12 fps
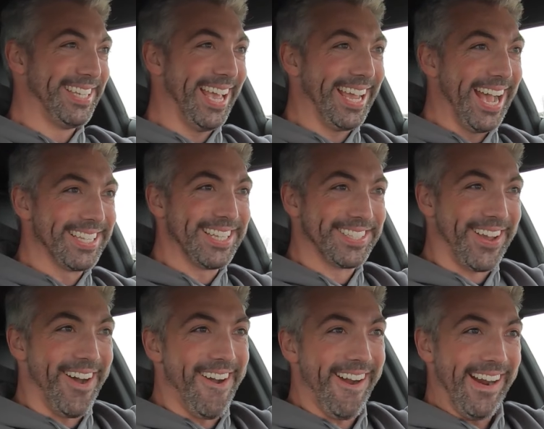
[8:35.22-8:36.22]
Guys, this
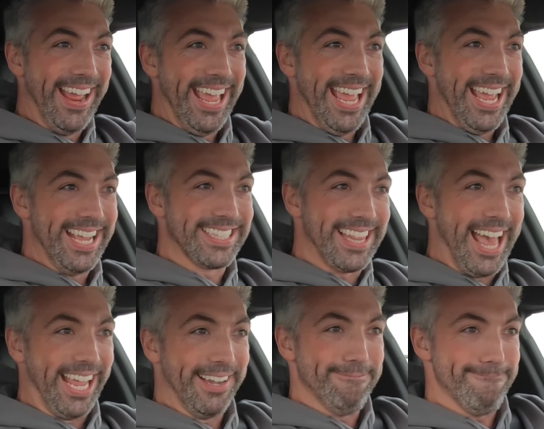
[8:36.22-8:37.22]
car is
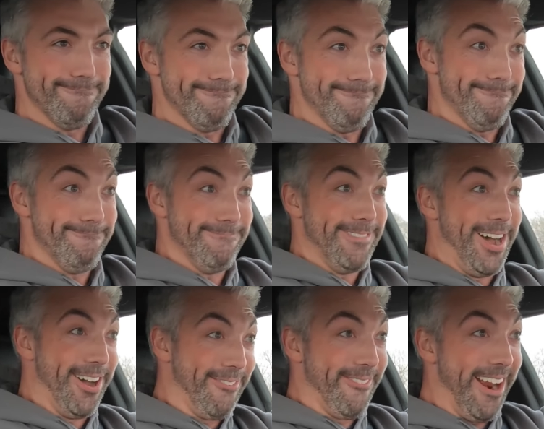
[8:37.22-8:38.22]
like
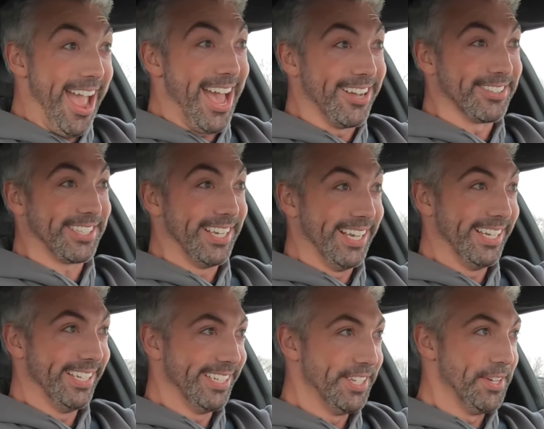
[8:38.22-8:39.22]
on rails
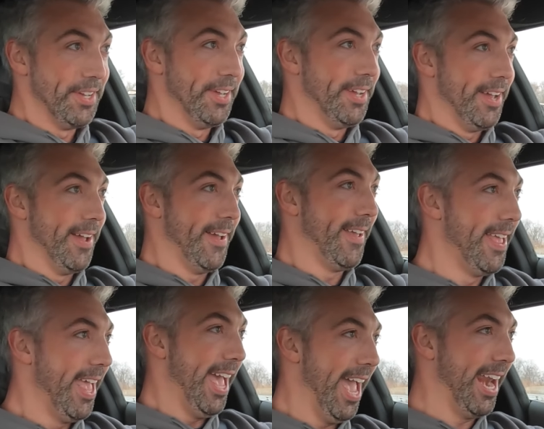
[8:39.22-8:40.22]

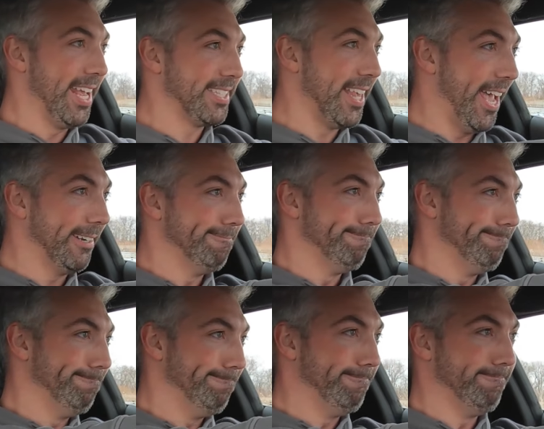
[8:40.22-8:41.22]
and it's like
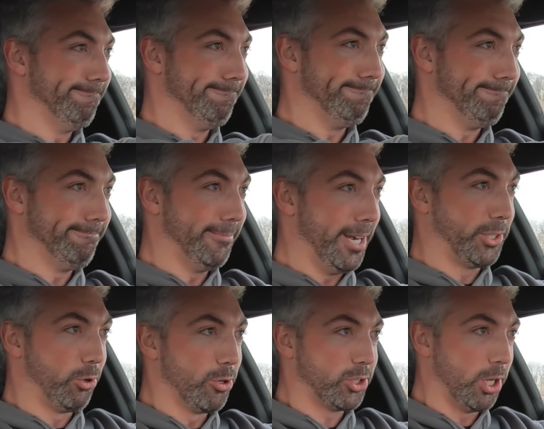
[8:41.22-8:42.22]
a
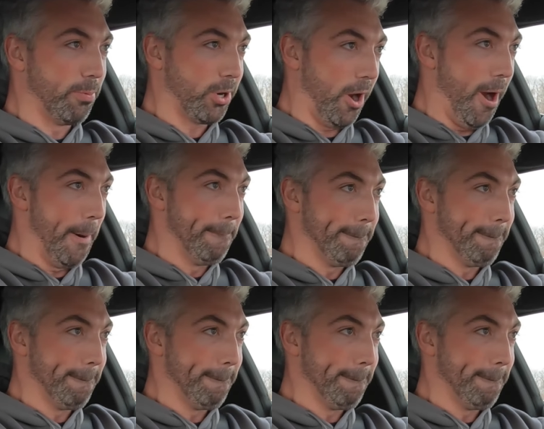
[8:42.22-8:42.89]
true supercar.